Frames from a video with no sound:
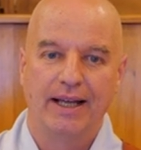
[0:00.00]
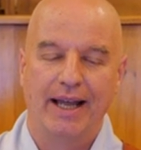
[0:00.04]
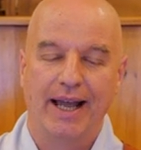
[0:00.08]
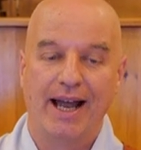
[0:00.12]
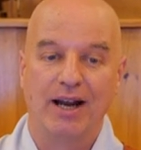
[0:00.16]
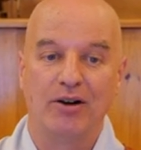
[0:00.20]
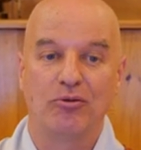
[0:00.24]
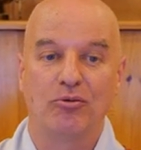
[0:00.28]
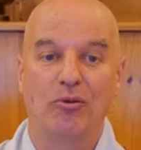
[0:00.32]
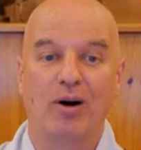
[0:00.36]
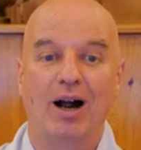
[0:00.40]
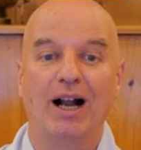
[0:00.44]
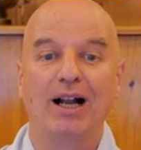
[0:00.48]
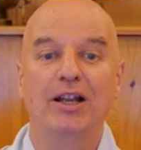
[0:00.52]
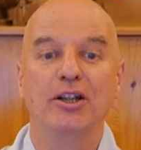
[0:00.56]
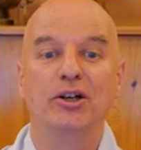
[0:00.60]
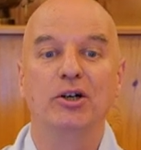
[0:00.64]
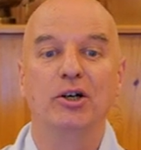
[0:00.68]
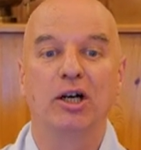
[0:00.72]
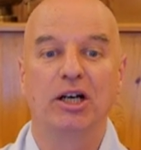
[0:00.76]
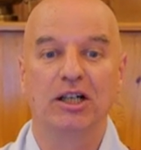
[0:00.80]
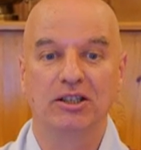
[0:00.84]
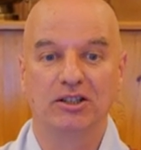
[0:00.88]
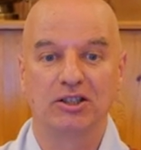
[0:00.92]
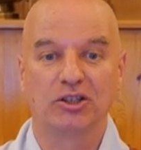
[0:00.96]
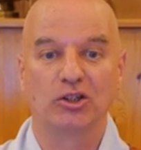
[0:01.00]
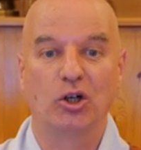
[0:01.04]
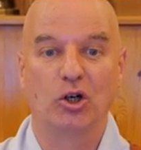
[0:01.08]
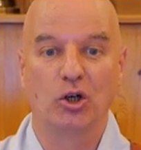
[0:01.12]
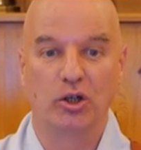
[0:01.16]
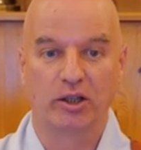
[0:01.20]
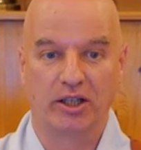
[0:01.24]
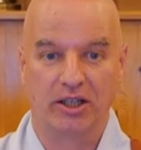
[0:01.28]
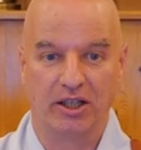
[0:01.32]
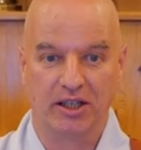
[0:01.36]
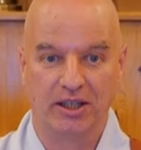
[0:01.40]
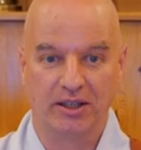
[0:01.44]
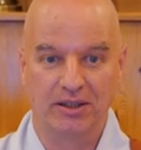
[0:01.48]
And while you are
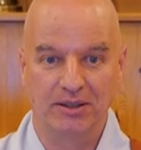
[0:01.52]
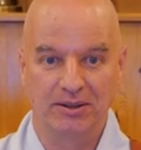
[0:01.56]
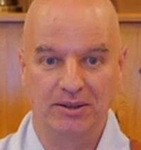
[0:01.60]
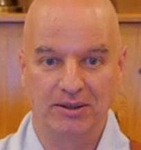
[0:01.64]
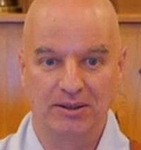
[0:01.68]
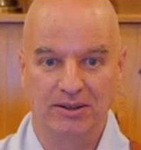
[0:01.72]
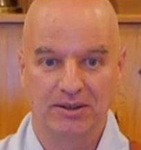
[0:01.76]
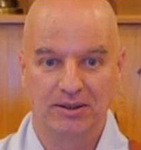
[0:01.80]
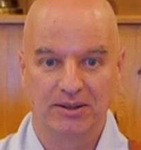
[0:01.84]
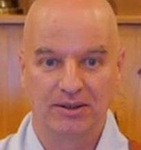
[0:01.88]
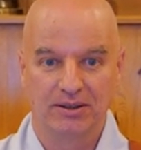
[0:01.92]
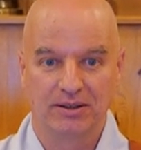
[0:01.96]
talking,